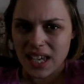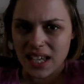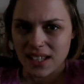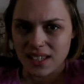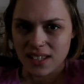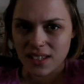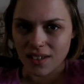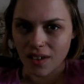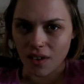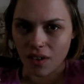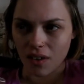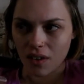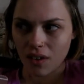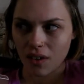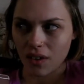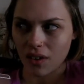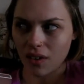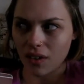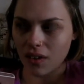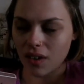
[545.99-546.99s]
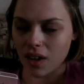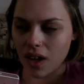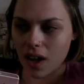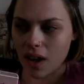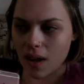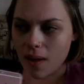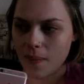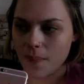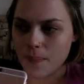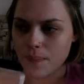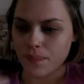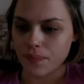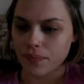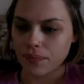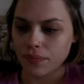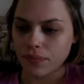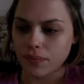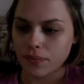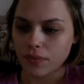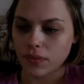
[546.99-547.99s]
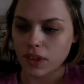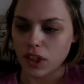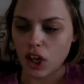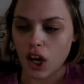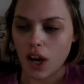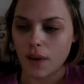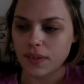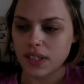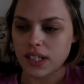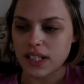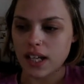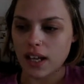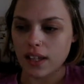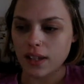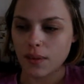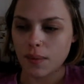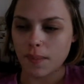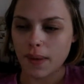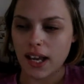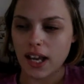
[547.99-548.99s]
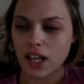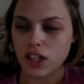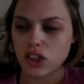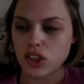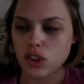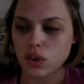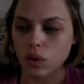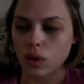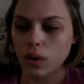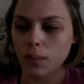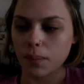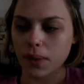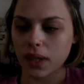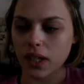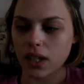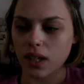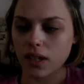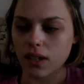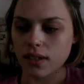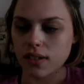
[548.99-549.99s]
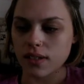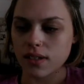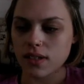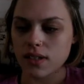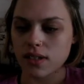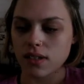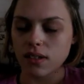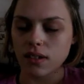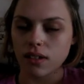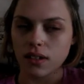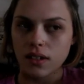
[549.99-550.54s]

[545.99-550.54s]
It's not, you can't really tell that when my hair's short, because